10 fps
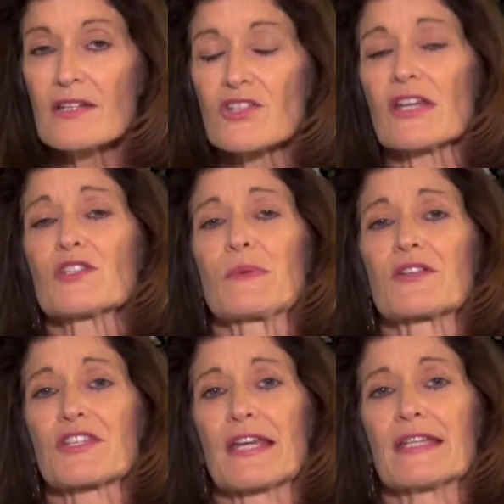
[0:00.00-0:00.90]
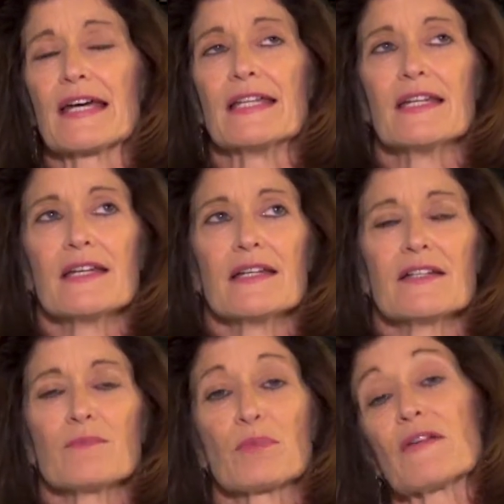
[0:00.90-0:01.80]
Shakespeare said that
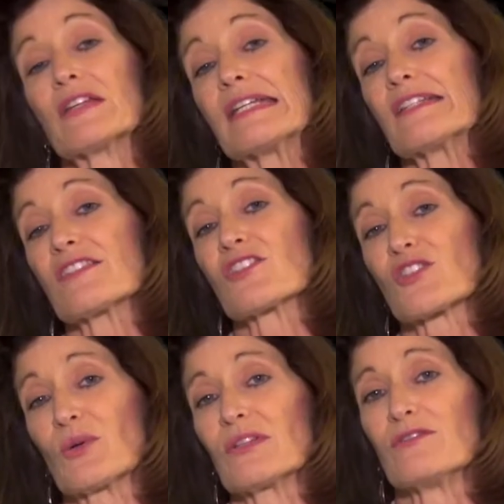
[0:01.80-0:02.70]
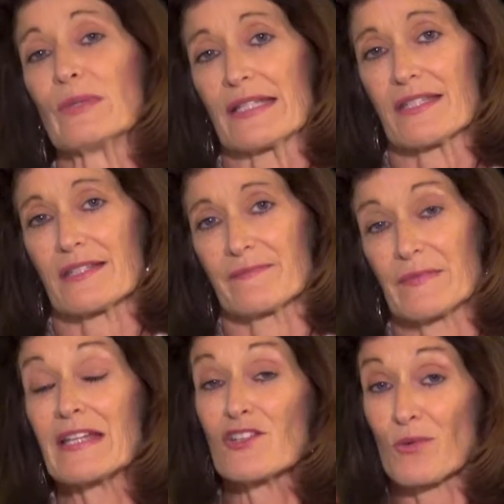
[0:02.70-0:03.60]
brevity is the soul of wit,
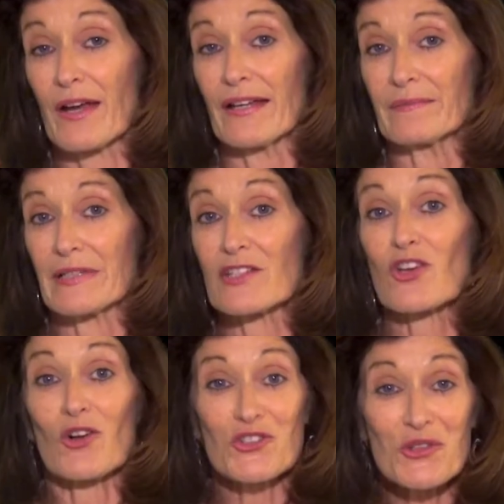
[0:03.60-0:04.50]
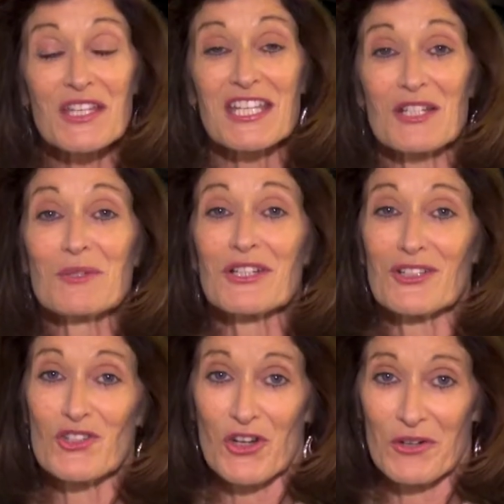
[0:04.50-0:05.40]
and he's right. It's also the key to a
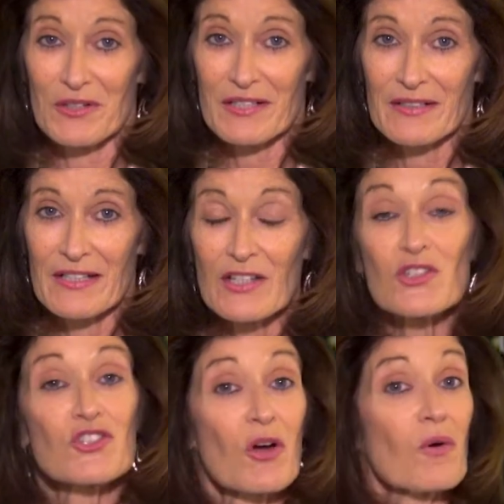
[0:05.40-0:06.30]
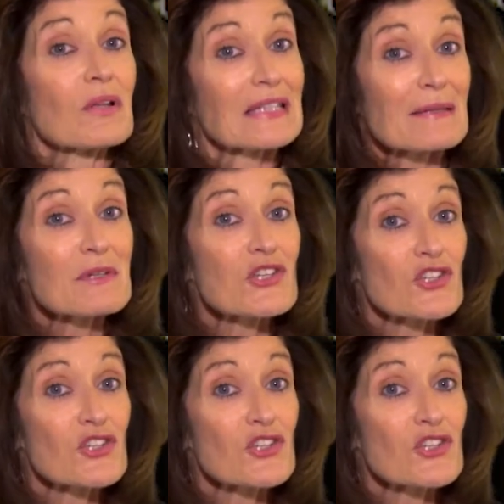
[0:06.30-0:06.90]
good joke. So let me